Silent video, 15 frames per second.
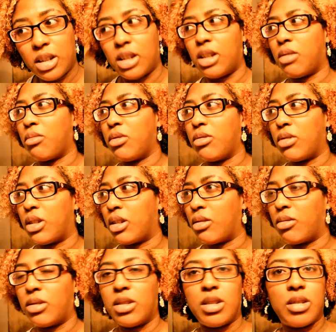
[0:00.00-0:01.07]
And we were like,
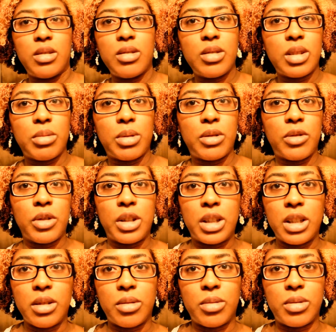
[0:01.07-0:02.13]
what the hell? So we freaked
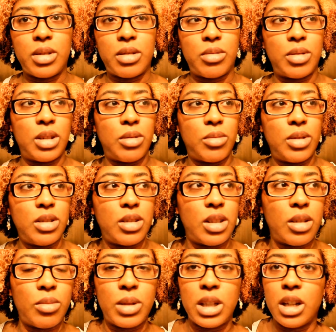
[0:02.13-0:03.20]
out. We were like, okay, what is
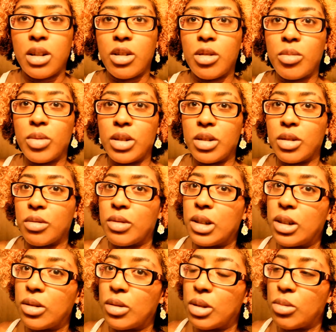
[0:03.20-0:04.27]
that? We got up, we looked
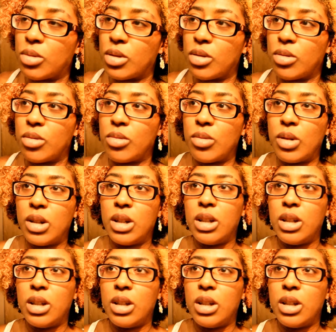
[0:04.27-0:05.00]
around, there was no...